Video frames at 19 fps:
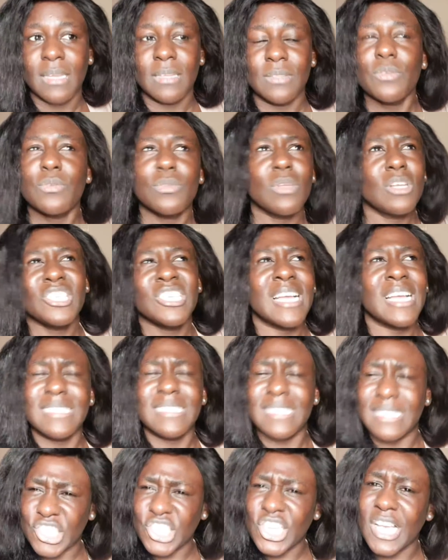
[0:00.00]
no, not
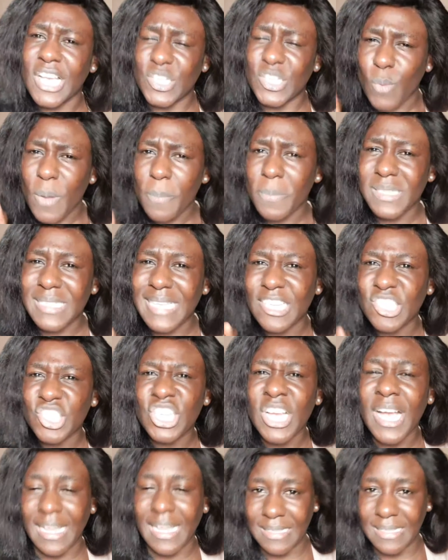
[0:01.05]
chances, chance, 1%
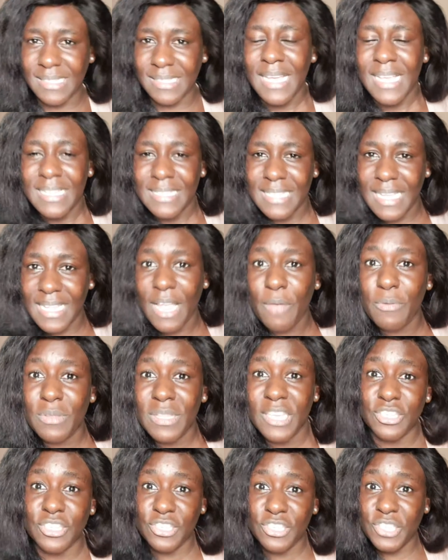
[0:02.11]
chance that that
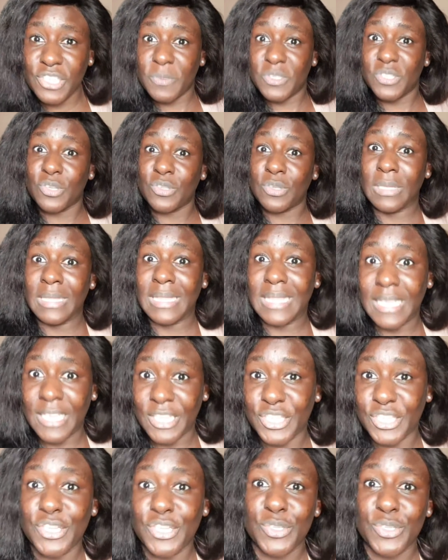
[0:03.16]
relationship is going to
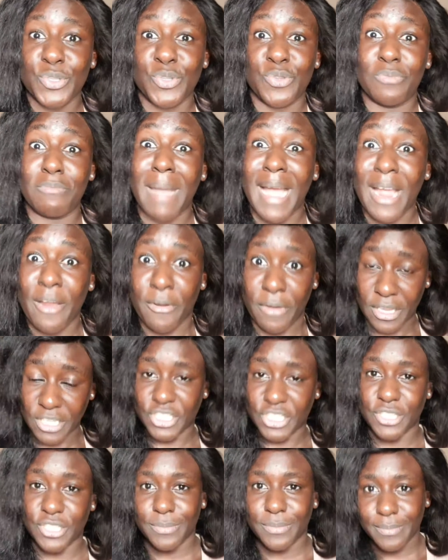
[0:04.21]
lead to
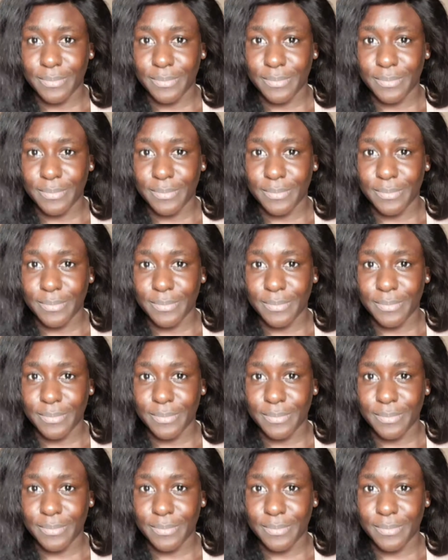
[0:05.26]
marriage.